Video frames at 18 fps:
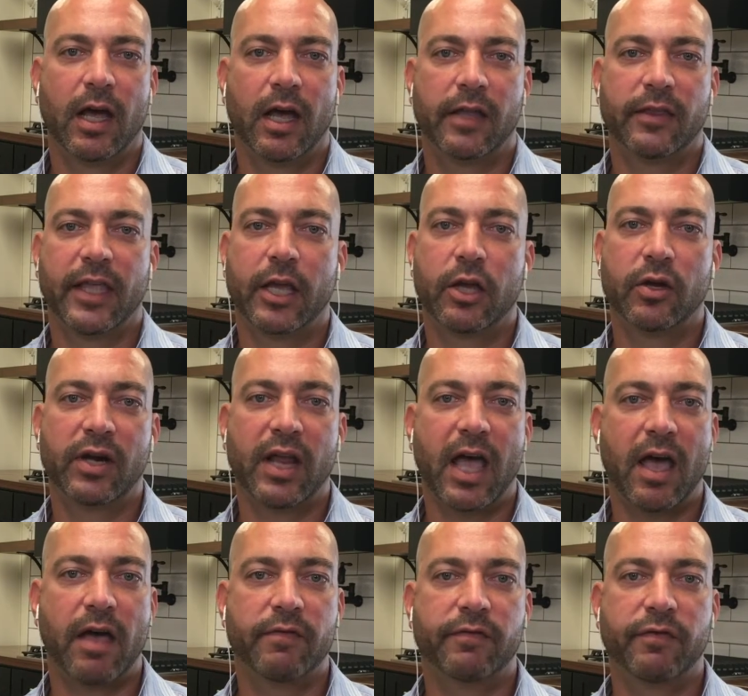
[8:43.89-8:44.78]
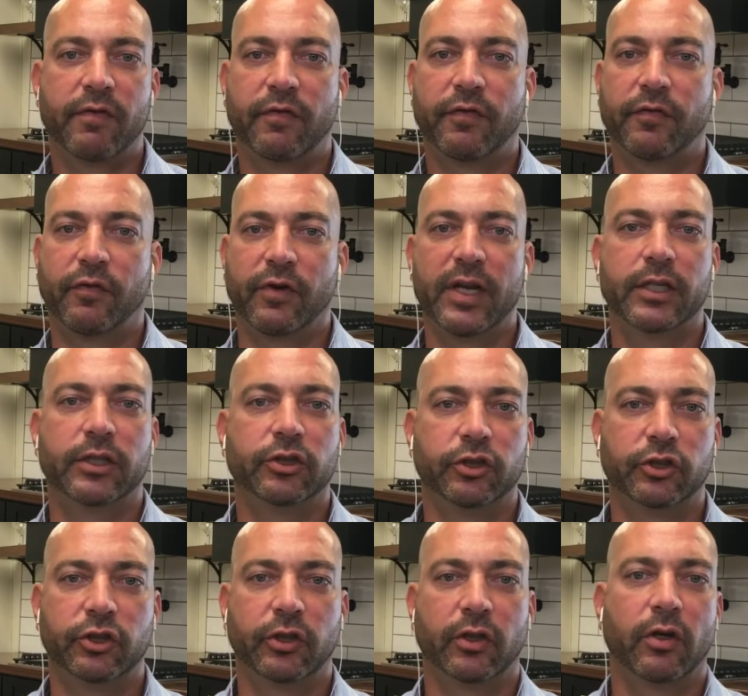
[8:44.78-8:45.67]
They could have
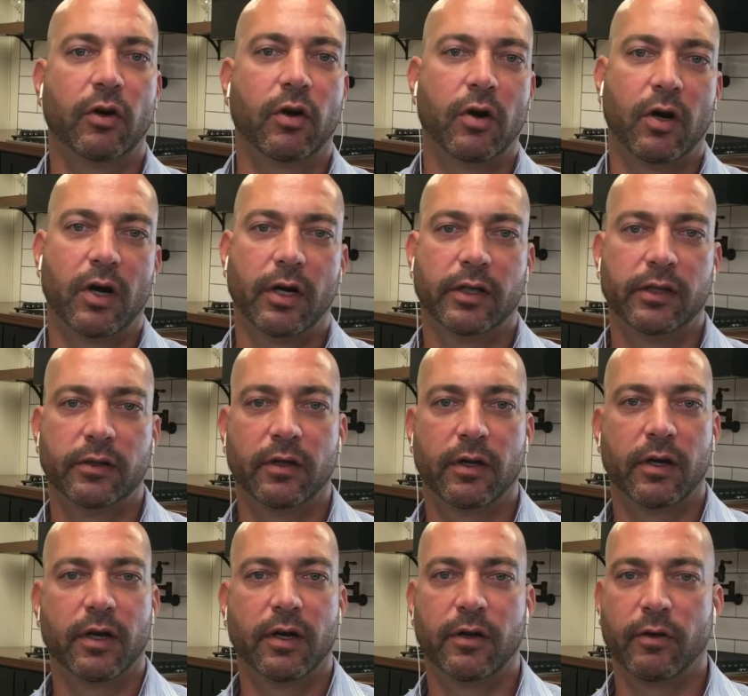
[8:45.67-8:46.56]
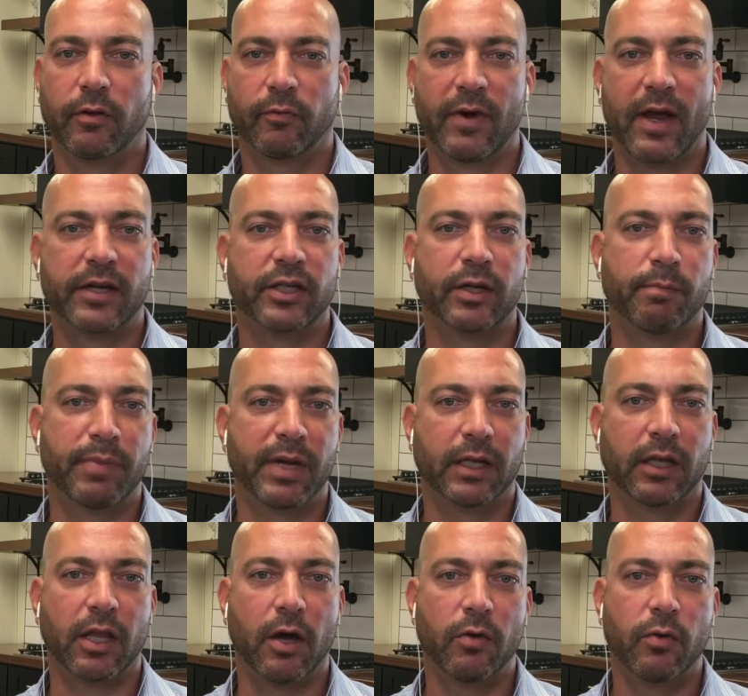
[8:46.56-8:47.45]
fringe on around a
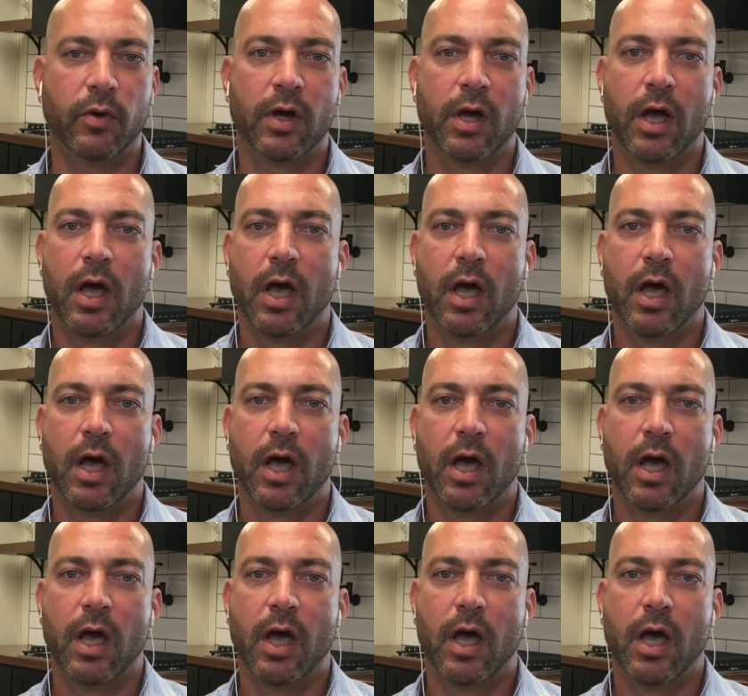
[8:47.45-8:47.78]
pillow.